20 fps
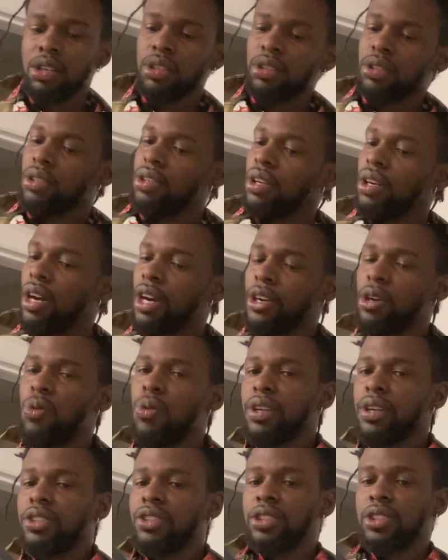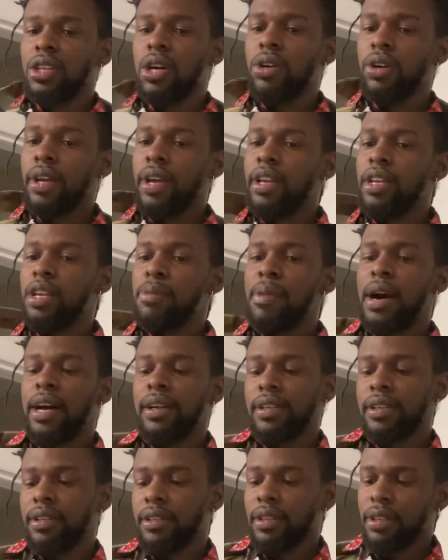You know, I don't want to just go to
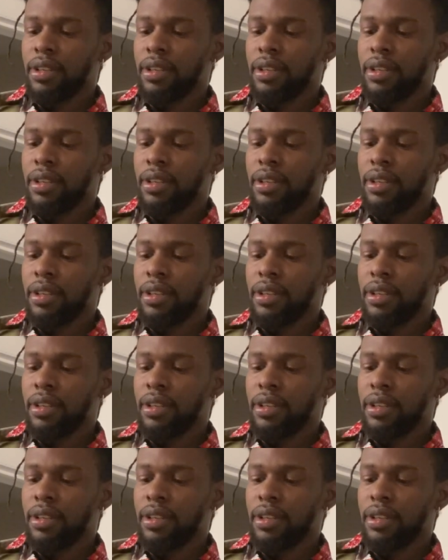anybody.